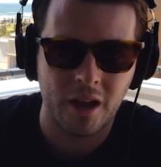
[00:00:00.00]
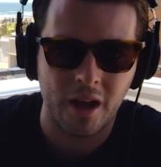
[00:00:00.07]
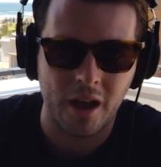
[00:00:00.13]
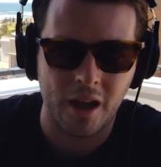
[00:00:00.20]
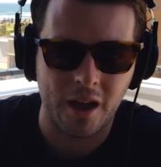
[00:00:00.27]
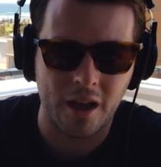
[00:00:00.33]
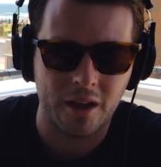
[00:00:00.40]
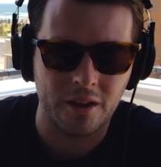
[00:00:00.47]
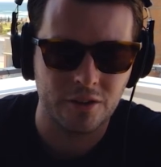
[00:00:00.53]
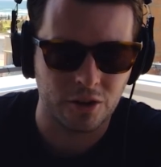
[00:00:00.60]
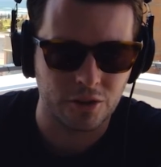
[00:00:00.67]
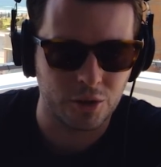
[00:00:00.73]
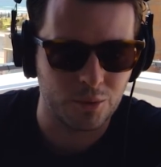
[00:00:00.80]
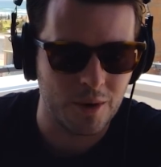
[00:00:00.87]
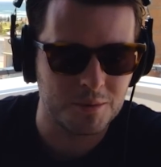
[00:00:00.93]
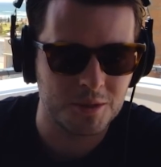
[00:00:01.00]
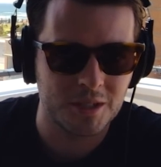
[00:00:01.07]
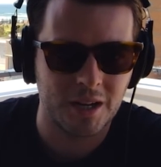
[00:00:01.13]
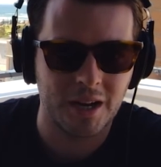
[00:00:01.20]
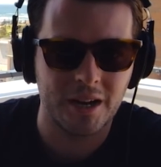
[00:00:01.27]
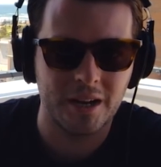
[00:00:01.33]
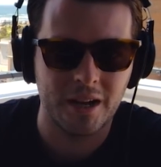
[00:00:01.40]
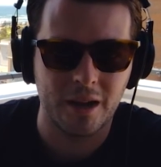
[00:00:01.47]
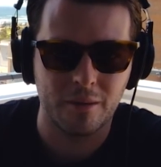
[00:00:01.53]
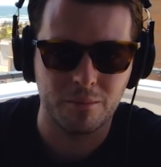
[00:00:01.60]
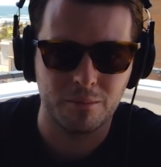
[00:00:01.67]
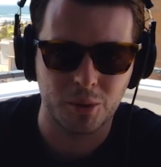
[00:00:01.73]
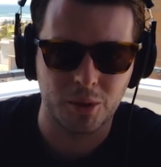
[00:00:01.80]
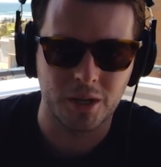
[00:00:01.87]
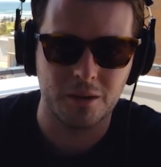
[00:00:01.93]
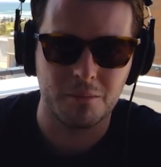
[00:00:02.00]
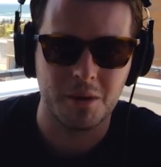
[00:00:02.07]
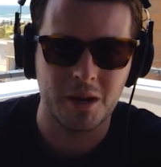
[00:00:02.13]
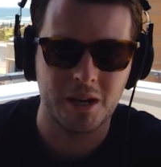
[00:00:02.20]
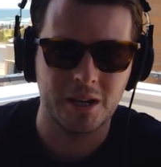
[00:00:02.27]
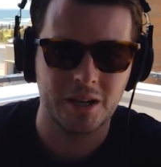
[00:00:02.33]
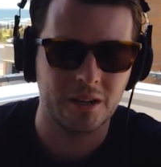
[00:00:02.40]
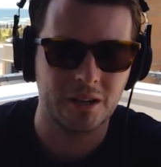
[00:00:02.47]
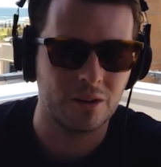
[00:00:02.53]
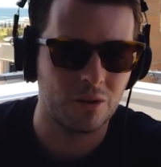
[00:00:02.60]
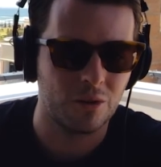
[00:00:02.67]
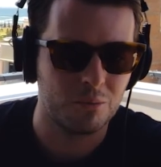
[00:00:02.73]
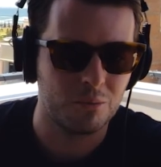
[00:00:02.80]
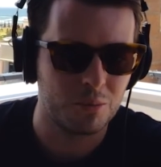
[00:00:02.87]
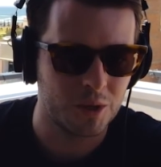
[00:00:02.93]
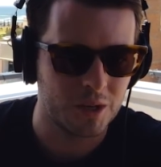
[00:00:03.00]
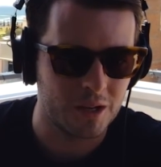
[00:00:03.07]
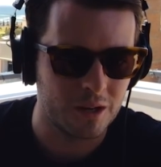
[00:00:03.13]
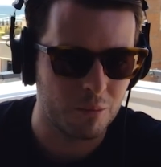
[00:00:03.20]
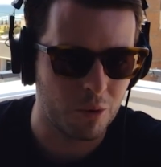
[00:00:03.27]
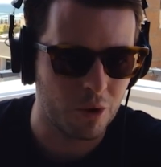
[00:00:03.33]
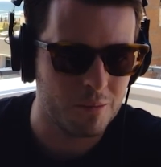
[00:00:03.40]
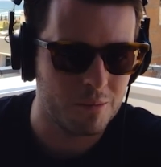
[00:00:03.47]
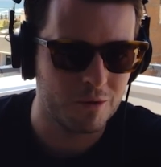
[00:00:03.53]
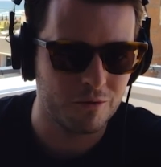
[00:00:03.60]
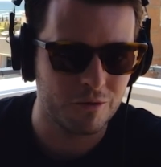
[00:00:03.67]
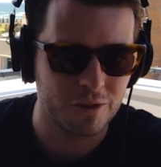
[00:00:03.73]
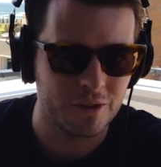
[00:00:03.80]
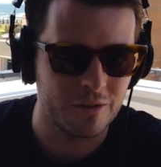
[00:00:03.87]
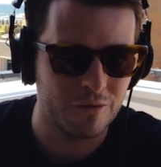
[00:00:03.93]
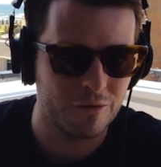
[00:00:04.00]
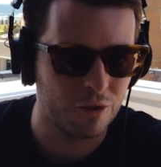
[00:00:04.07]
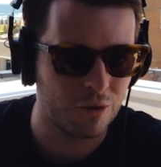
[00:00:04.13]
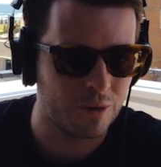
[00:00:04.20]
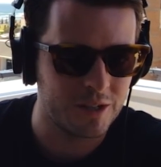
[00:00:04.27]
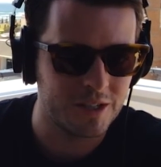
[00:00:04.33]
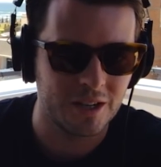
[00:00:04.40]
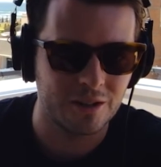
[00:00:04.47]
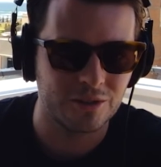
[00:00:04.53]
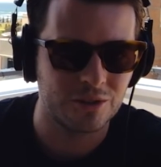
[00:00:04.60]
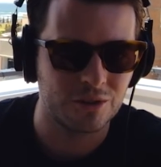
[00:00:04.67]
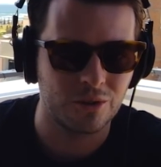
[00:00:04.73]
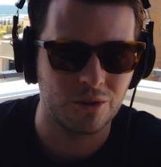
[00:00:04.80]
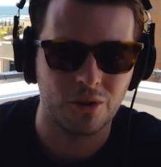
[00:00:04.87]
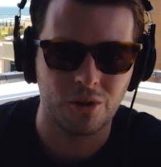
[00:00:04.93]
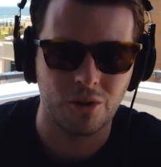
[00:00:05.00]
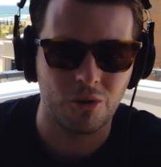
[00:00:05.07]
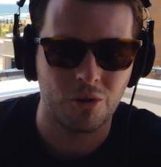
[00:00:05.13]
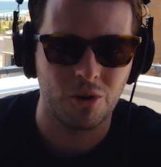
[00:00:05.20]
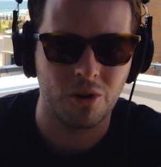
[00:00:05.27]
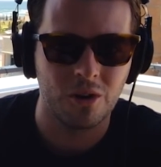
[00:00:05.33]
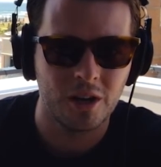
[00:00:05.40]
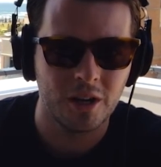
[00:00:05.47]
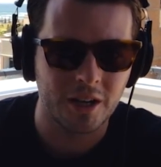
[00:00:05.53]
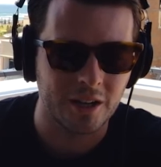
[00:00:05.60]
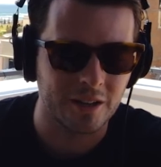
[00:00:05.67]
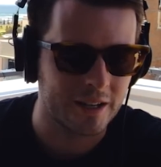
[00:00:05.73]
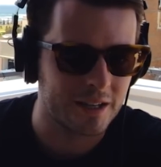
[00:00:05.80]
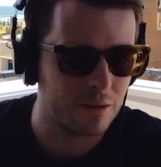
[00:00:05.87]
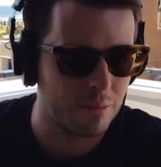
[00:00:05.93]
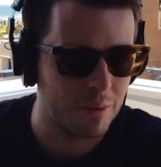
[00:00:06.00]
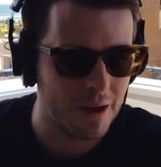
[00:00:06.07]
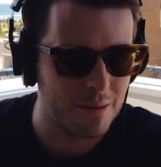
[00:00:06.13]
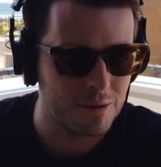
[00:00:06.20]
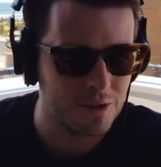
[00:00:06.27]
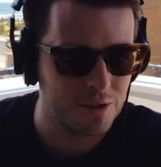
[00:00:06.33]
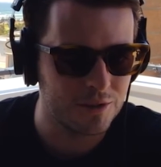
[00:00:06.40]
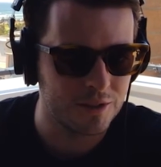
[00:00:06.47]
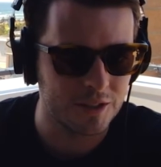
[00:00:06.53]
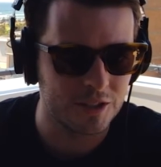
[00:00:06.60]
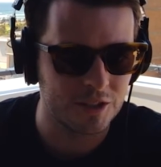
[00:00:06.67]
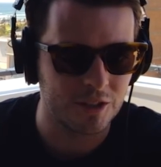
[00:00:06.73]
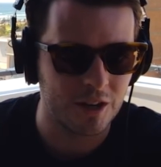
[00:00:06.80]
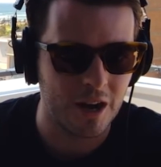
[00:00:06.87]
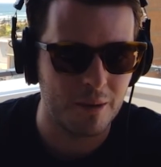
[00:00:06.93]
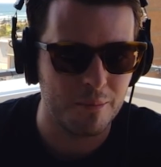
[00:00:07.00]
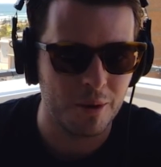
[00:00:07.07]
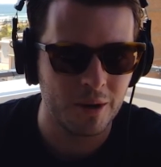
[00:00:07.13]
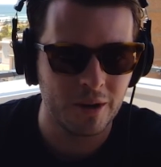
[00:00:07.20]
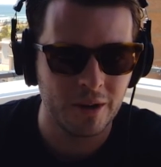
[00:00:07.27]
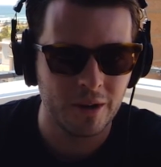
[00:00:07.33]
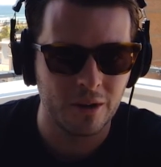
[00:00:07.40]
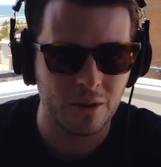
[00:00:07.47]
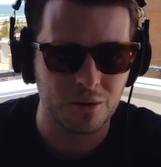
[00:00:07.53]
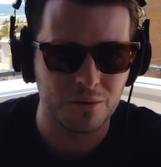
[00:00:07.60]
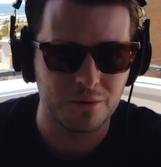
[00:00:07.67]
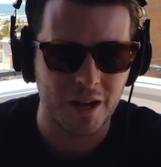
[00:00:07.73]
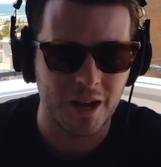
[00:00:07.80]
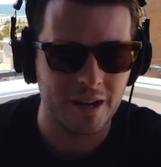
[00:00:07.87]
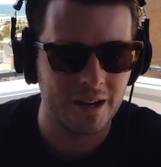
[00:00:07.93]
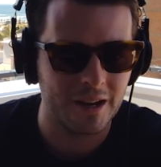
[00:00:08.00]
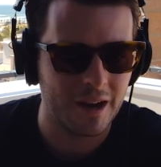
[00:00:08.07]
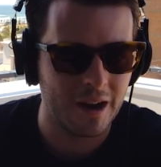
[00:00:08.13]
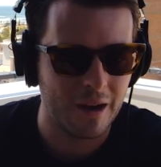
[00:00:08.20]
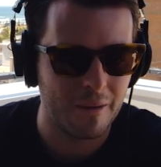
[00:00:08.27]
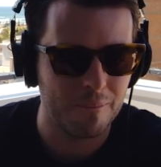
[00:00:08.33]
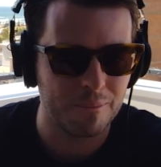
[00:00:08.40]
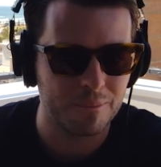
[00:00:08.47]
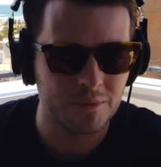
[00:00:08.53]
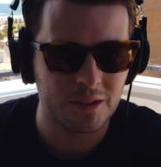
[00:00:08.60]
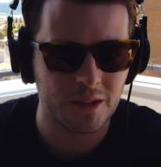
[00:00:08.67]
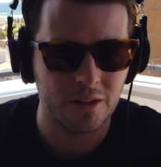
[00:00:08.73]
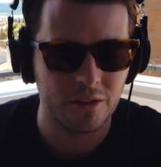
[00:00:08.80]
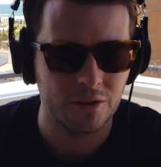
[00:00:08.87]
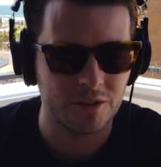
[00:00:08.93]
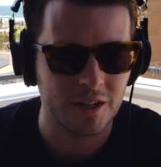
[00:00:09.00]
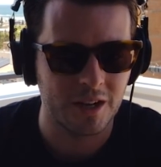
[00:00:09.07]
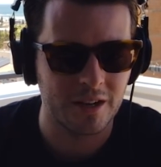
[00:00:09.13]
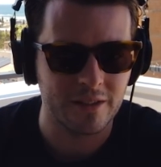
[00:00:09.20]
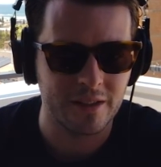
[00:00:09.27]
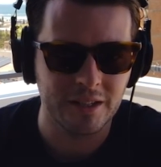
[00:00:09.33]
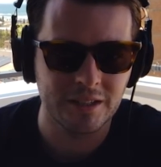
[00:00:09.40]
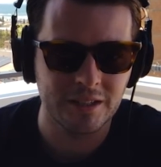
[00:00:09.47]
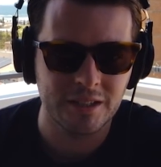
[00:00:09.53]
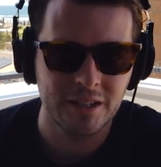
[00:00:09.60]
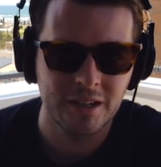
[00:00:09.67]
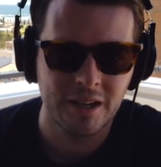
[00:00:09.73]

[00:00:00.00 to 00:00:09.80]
and on your website and book in a meeting or book in an appointment for your, for the retail store or collect the payment using Stripe, all of that, um, those kind of things.